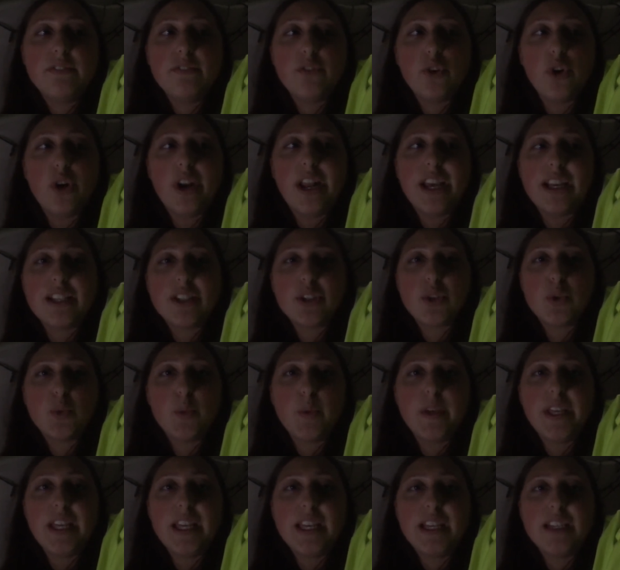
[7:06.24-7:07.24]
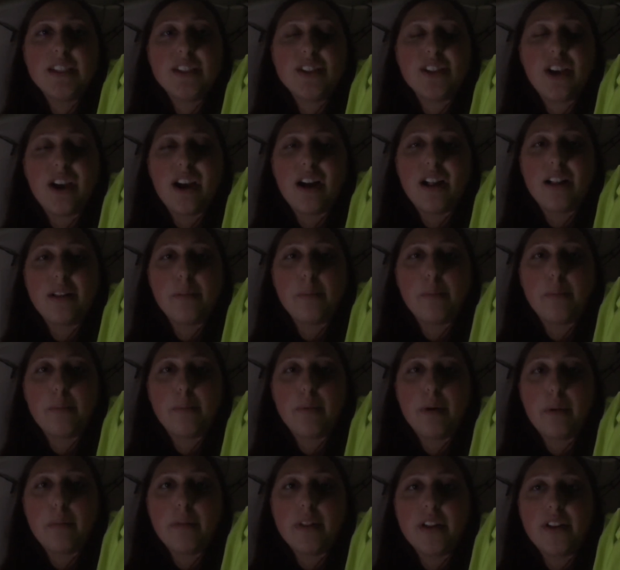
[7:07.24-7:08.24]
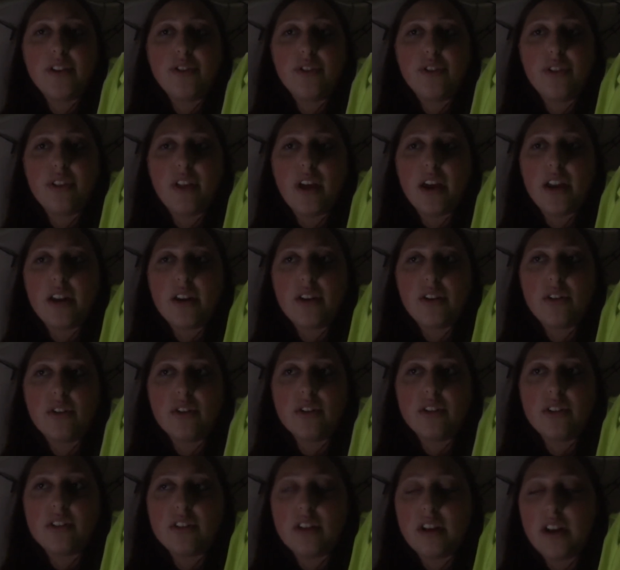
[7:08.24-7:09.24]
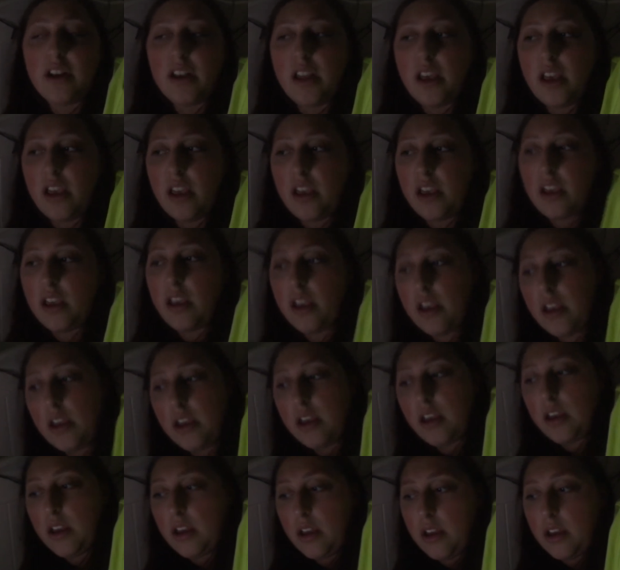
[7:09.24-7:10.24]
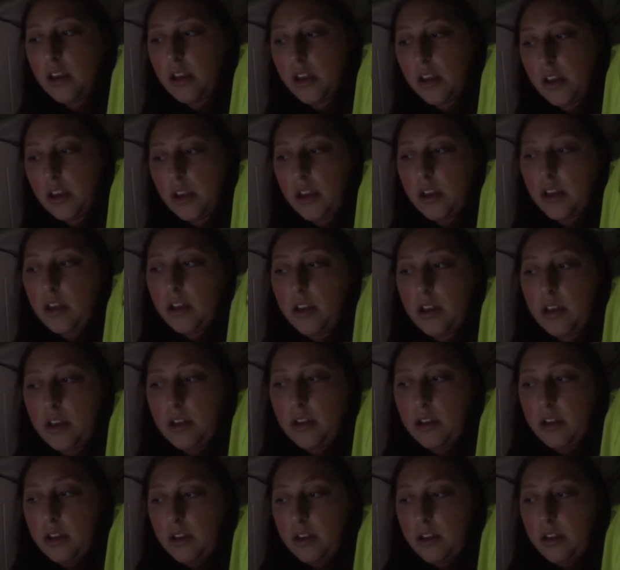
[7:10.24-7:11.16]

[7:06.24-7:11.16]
for next week. So I'll probably do that on Sunday. So